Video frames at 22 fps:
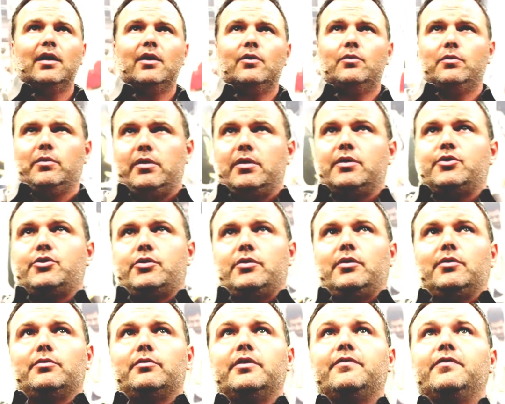we're the
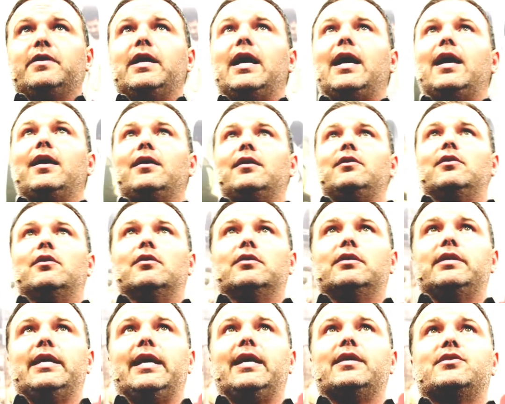children of God, and our
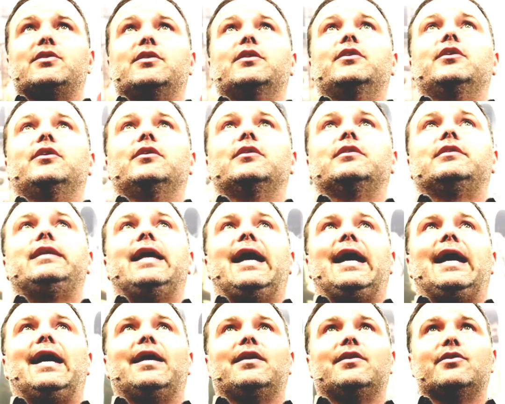dad's a good
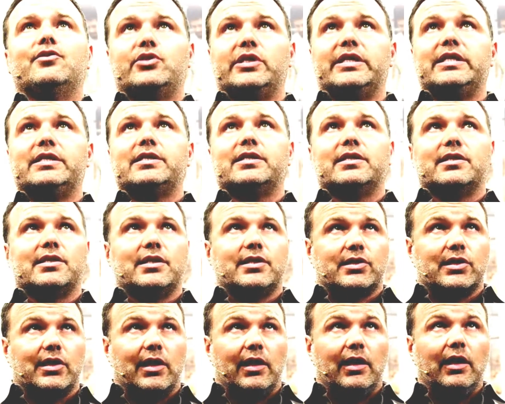dad, and Jesus
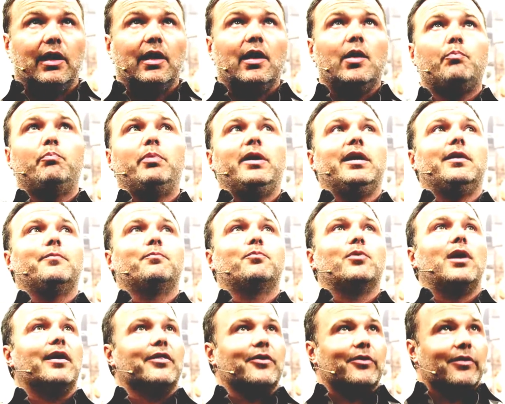is our big
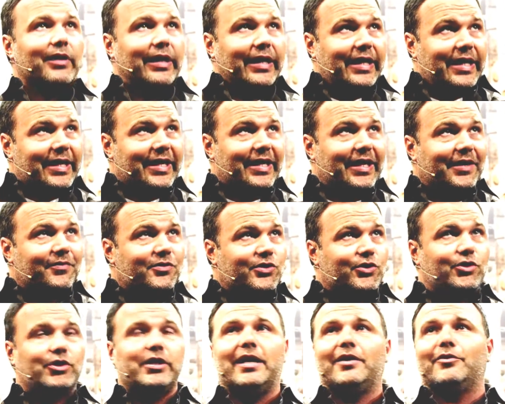brother, and he gives
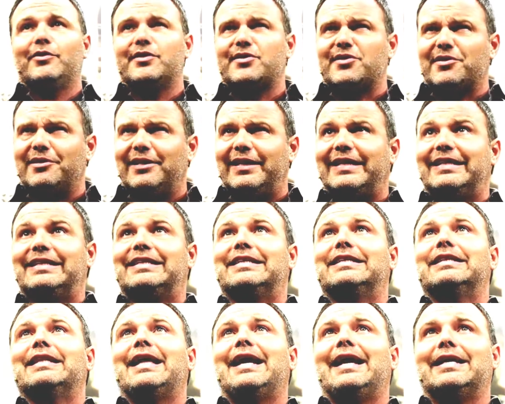generously and
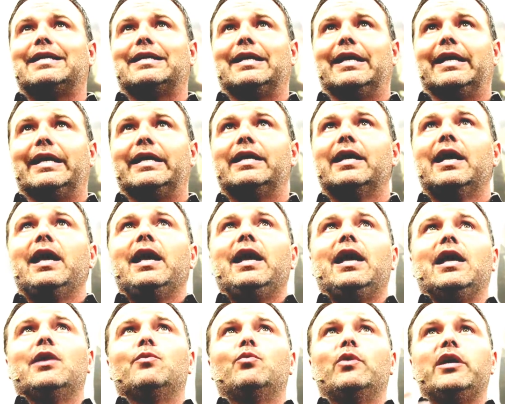gladly,
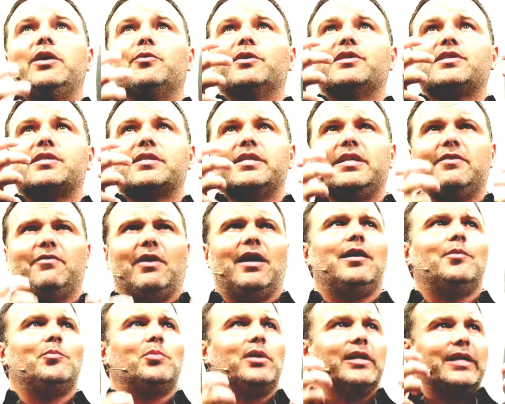and we receive
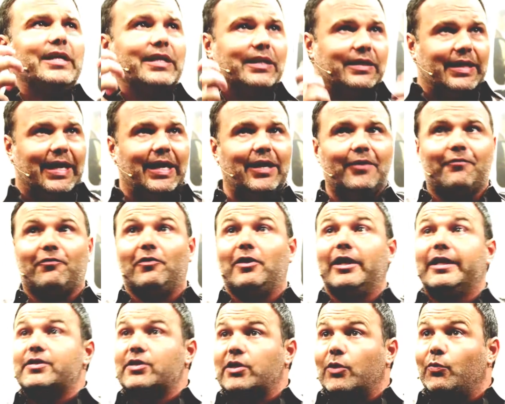humbly and
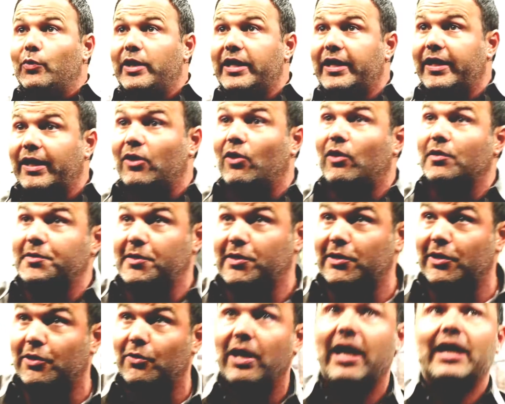thankfully so we can
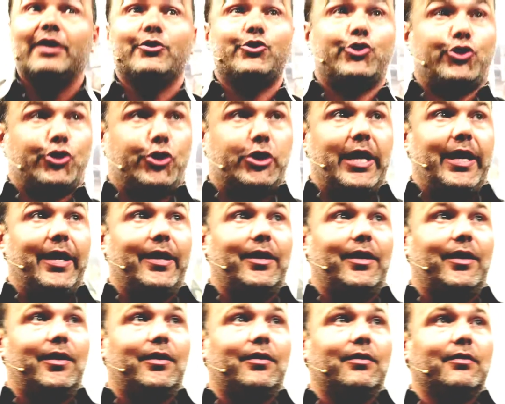also
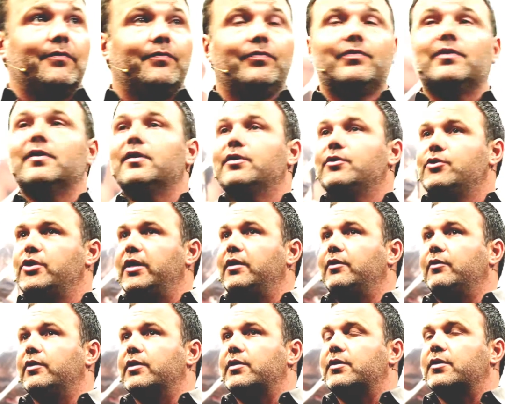share
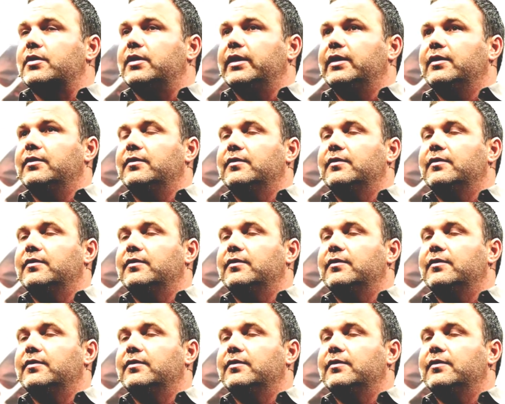generously.